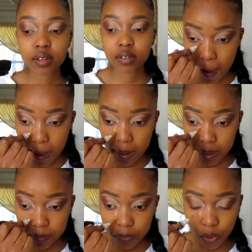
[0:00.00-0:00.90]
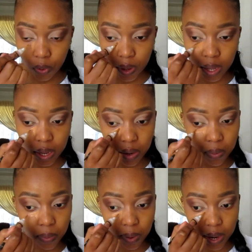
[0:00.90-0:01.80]
and I'm going
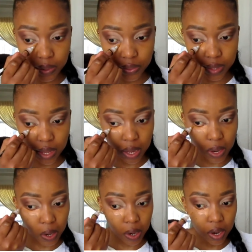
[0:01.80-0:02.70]
right there.